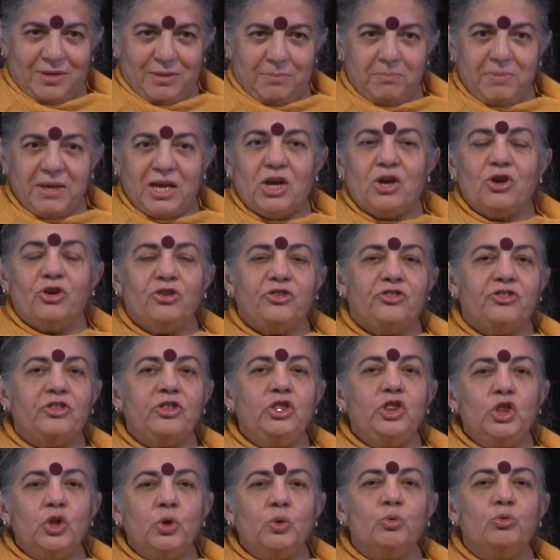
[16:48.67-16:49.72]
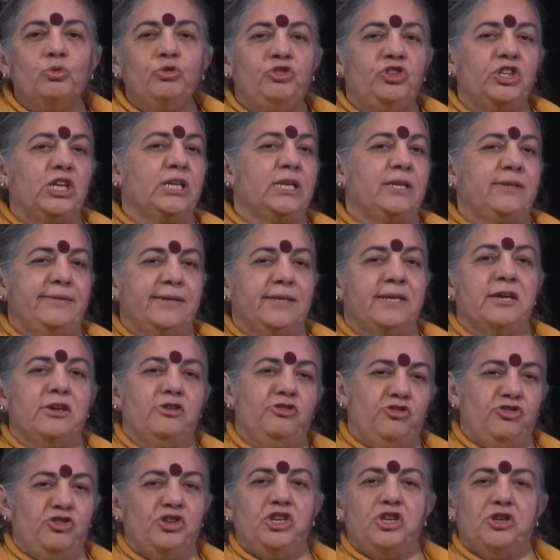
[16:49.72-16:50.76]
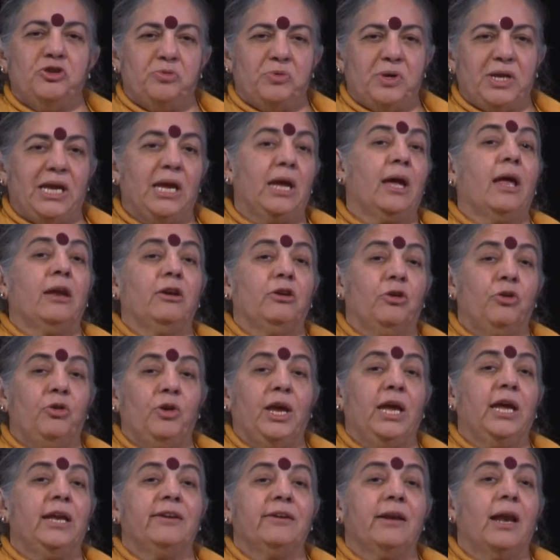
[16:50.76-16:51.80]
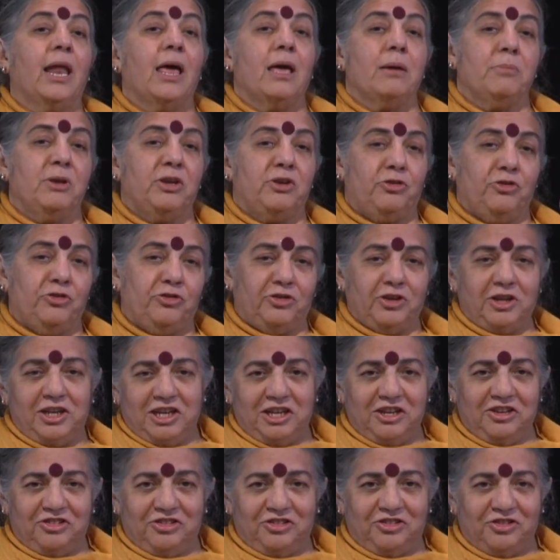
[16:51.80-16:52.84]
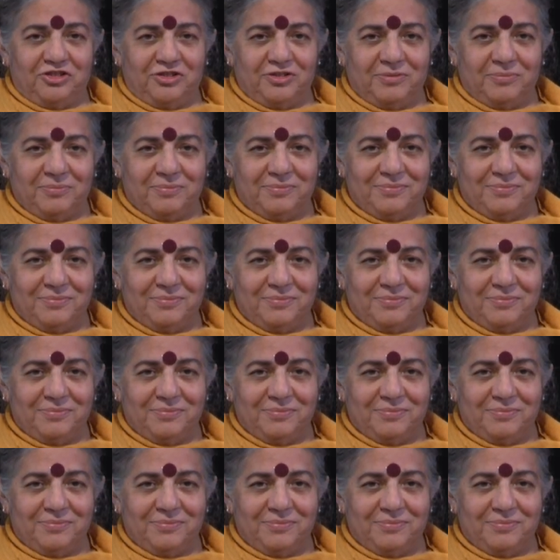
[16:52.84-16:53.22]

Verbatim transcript: Because no genetic engineering can create climate resilience.